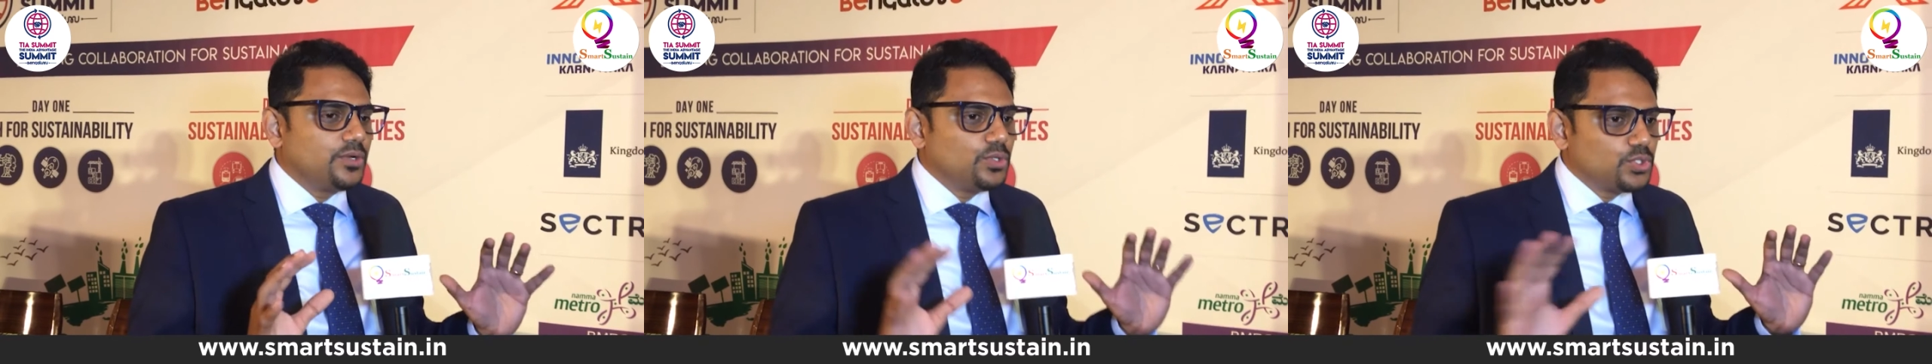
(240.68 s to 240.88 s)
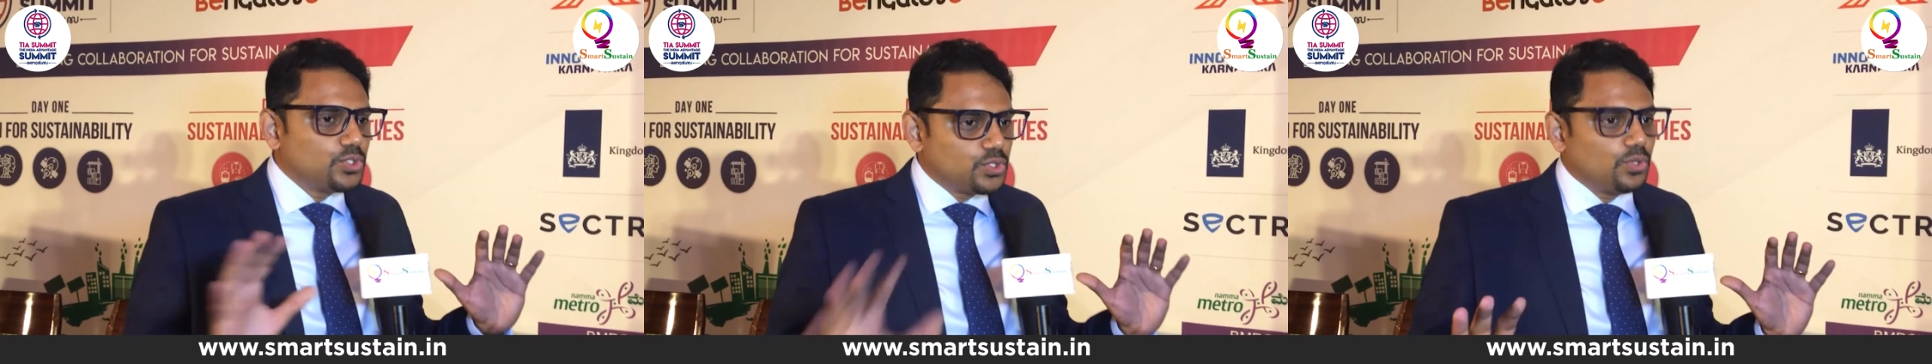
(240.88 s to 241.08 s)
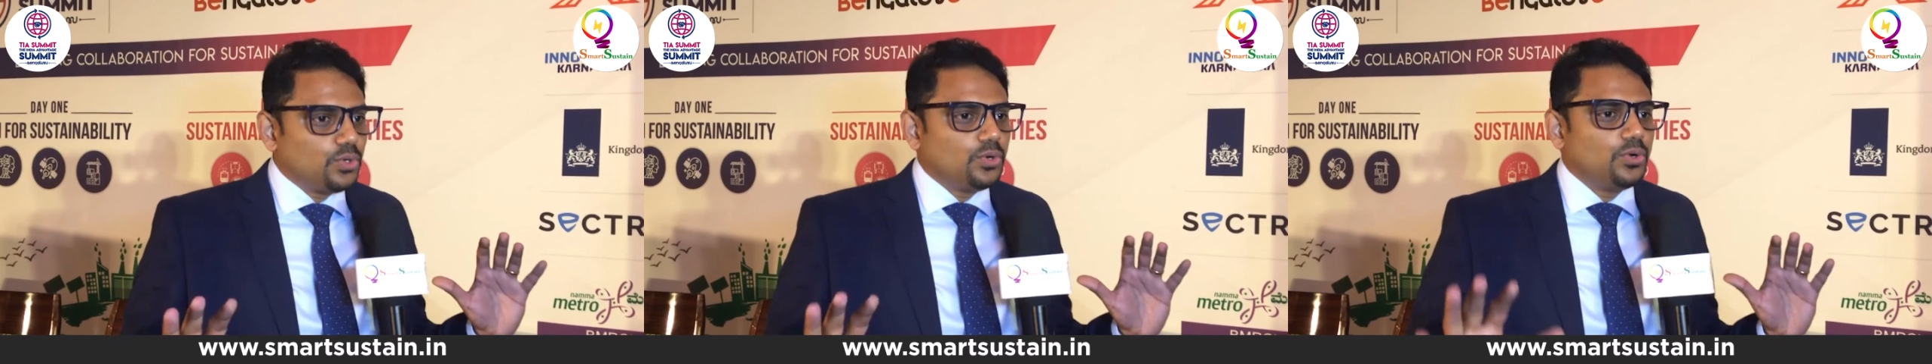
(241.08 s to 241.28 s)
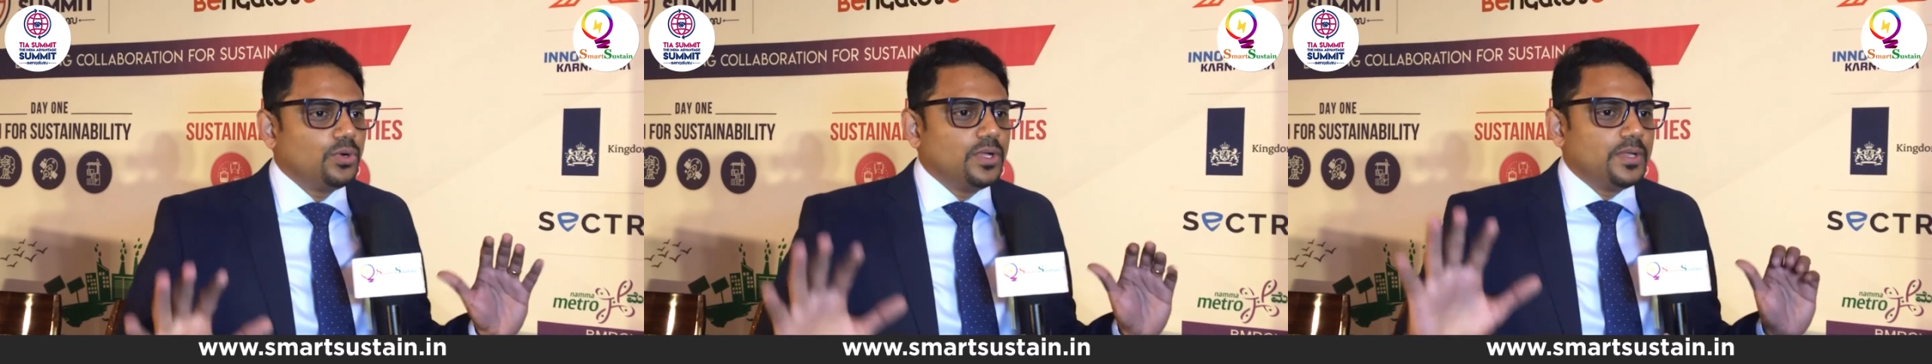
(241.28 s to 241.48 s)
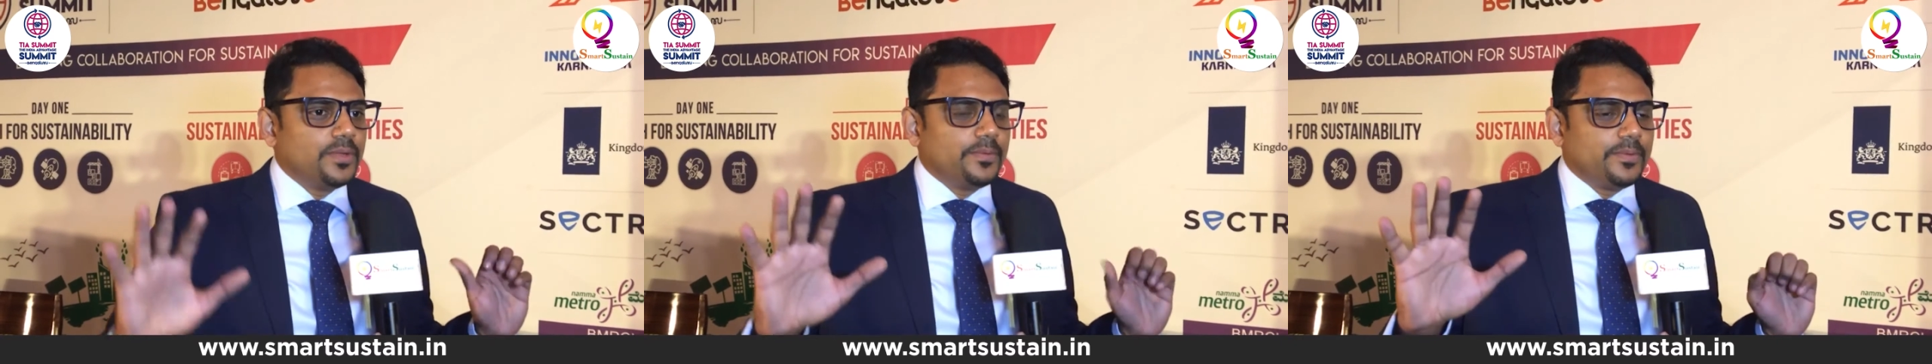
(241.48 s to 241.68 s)
to show
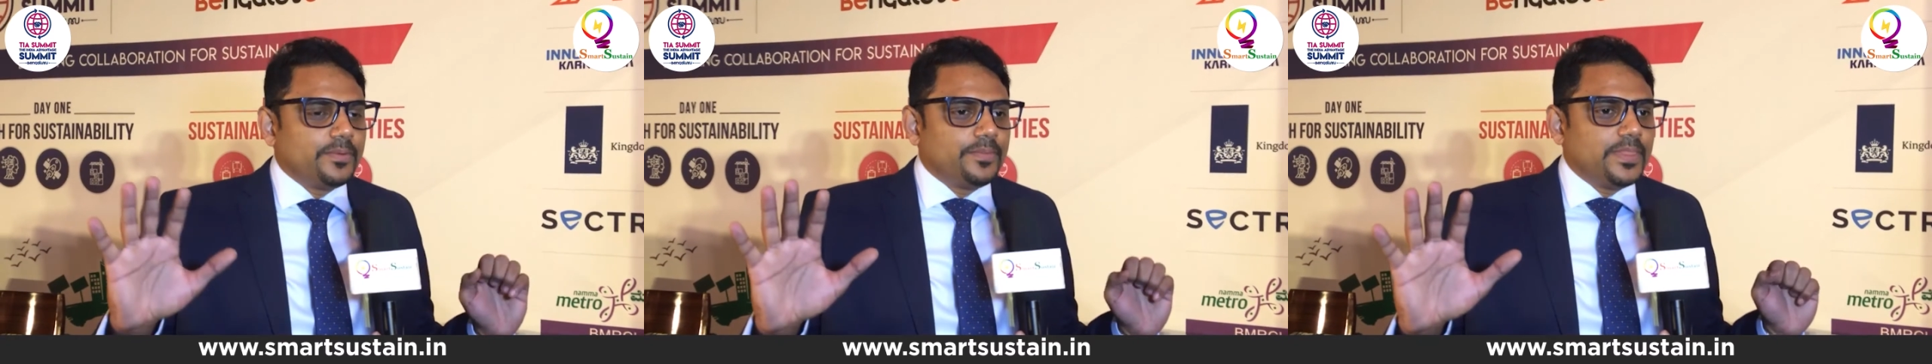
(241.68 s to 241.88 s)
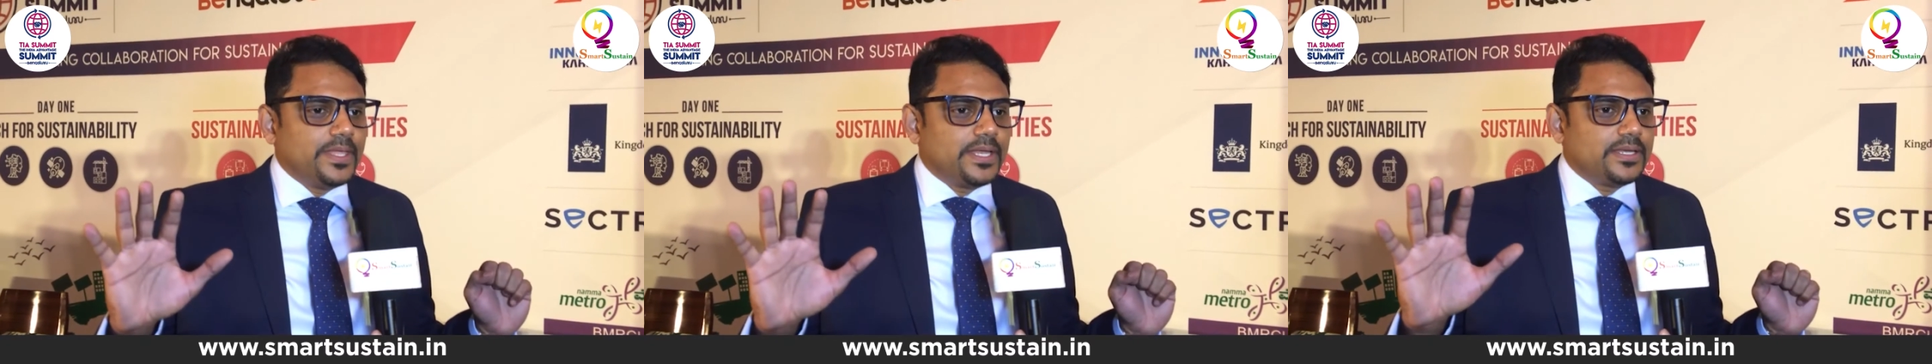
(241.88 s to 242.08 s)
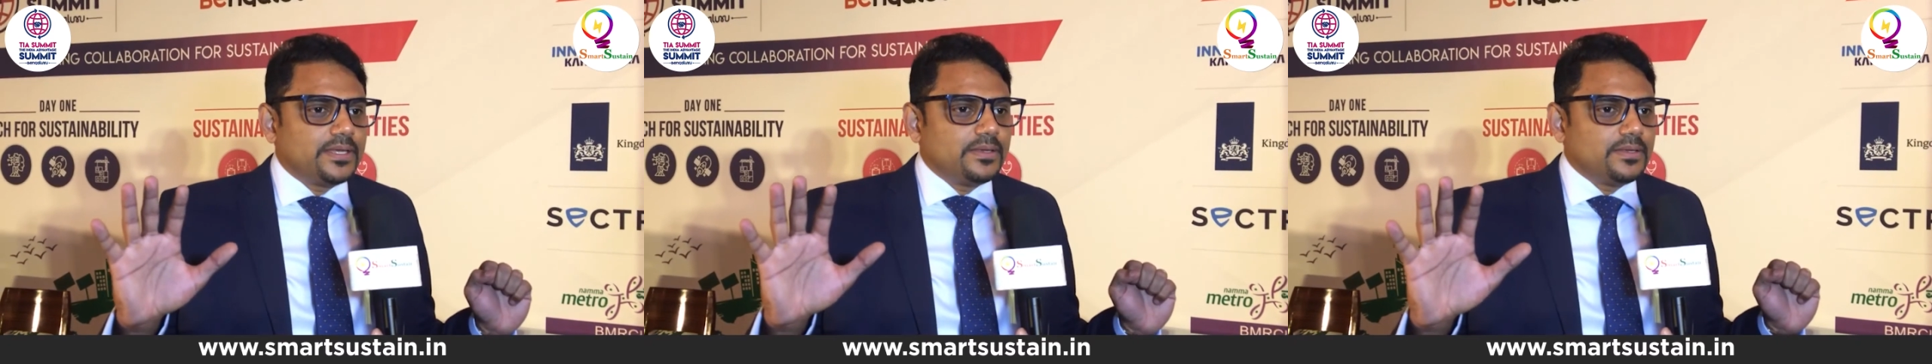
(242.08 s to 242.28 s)
that